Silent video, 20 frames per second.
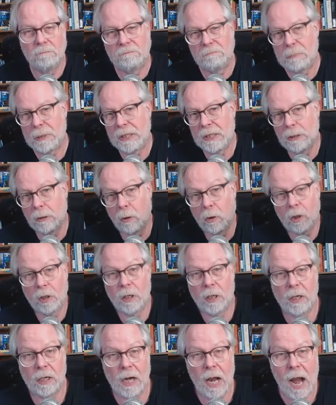be it looking
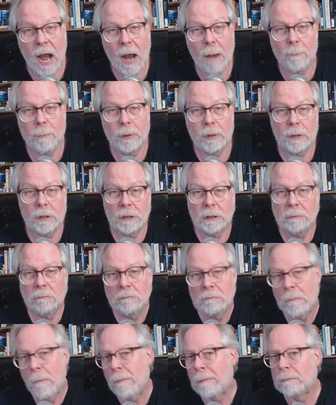in an apple,
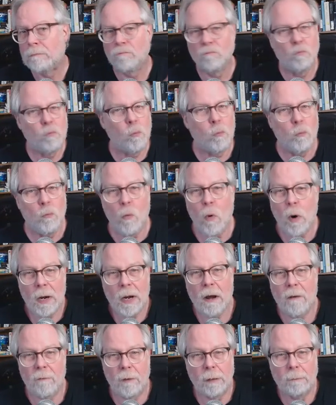
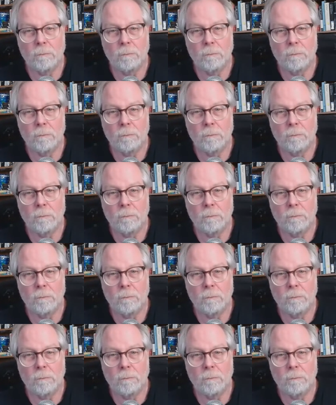whatever.